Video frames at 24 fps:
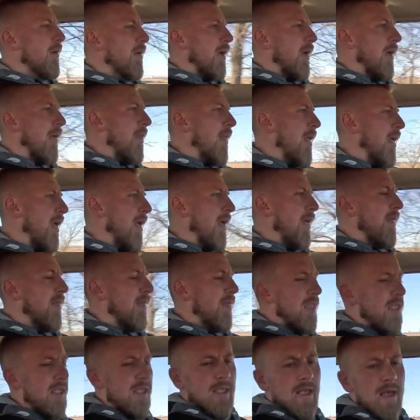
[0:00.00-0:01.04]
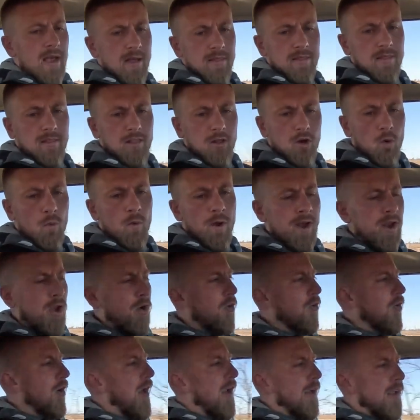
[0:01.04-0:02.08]
And then the little window
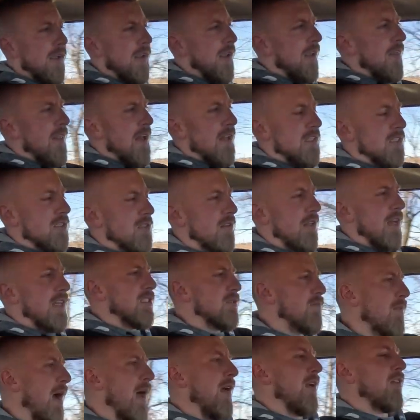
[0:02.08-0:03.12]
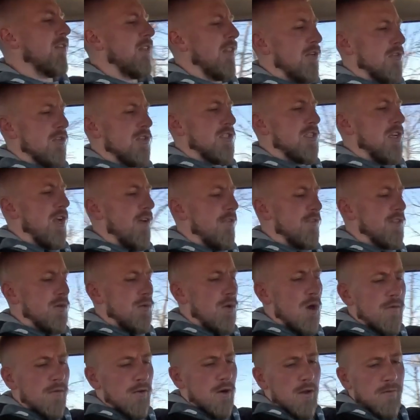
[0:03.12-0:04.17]
crank, again, that's minor little stuff. So
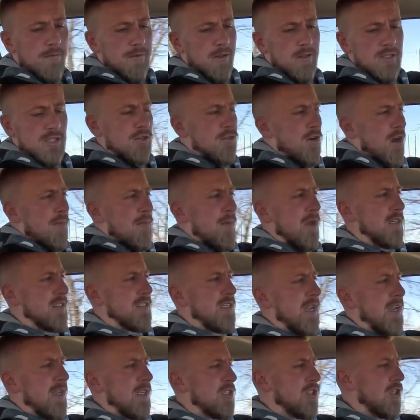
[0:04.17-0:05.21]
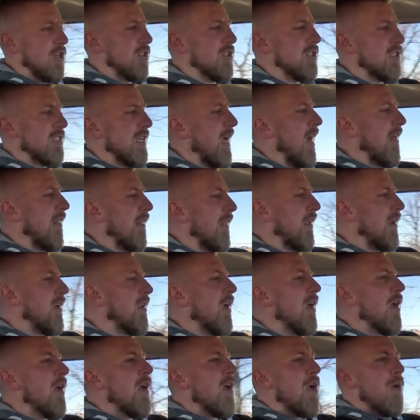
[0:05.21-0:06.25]
overall feel, it's a great Mustang. It's good and solid.
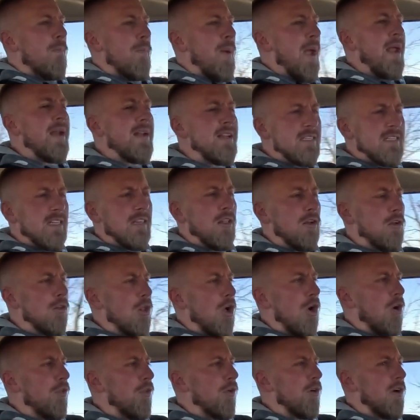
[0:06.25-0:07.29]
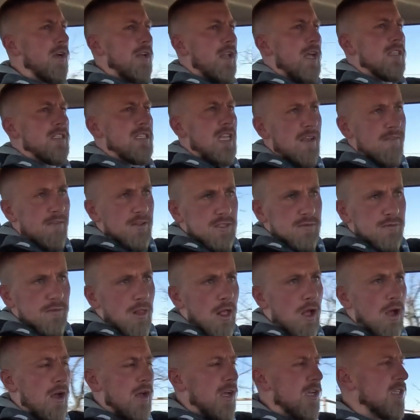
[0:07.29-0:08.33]
Paint is a little older. It does have its
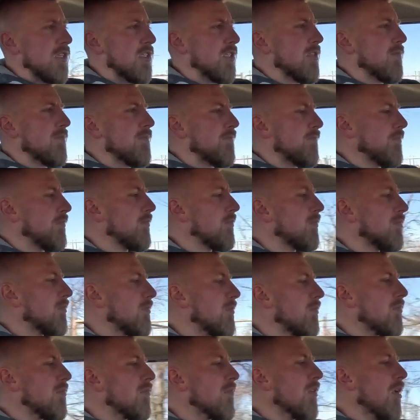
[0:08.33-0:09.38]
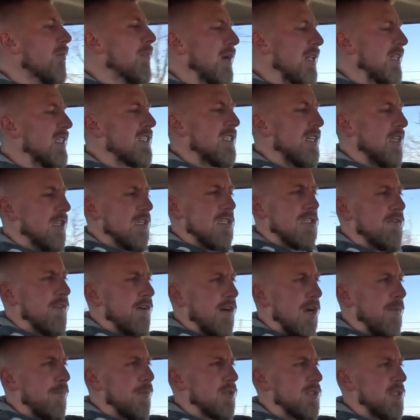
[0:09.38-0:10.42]
flaws, but it still is
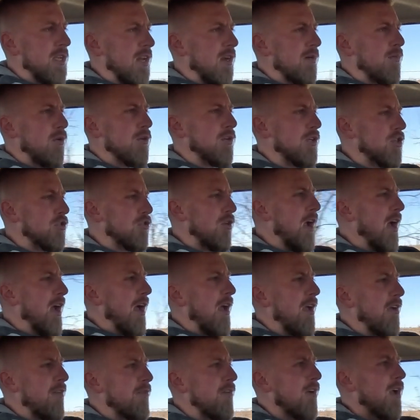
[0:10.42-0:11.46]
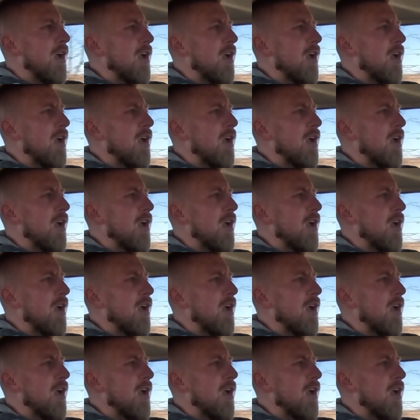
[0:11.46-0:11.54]
very presentable to drive.